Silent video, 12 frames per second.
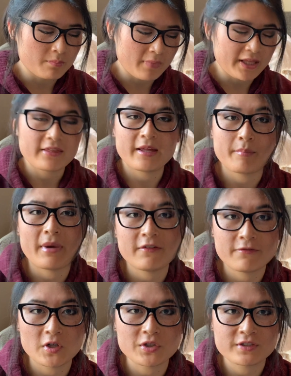my
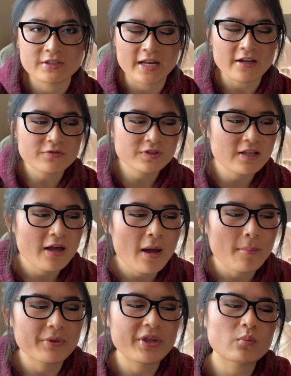first sniffs.
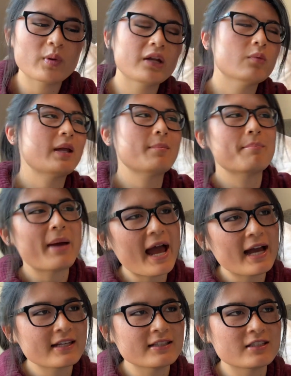But then when I went
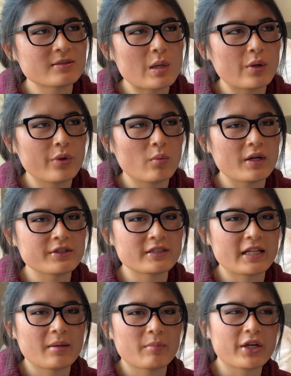back and smelled the ones
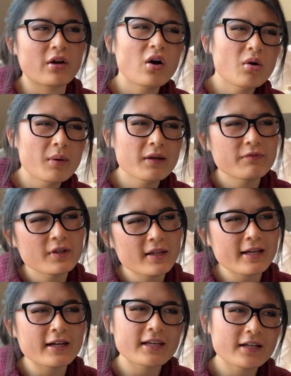that I'm like, oh, I feel
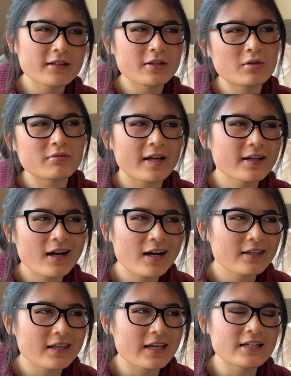like I get a little Red
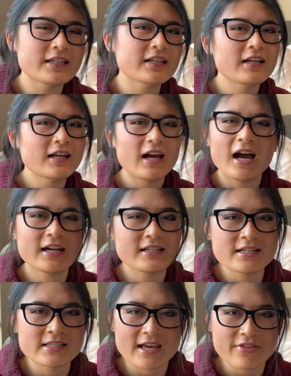Hot Candy, I
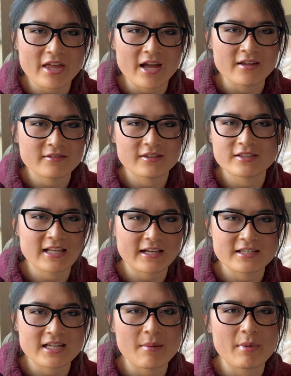didn't get that the
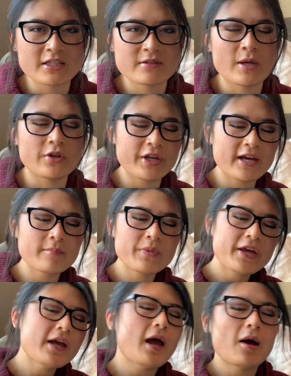second time I smelled it.
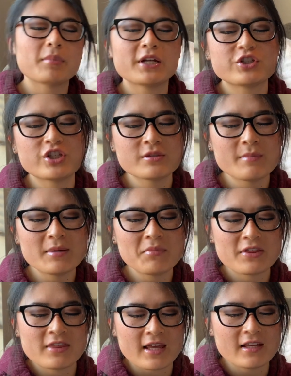But it just made me
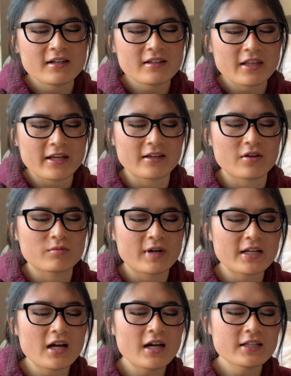think, like,
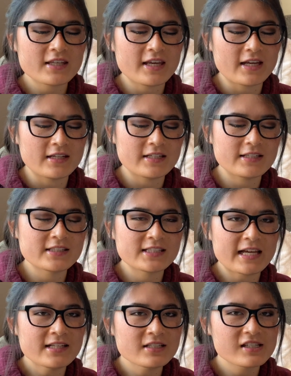Red Hot Candy
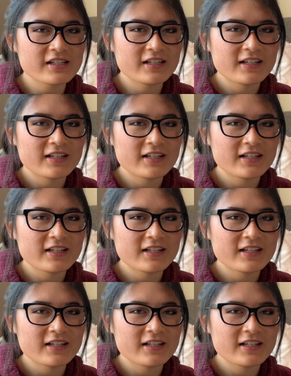scent,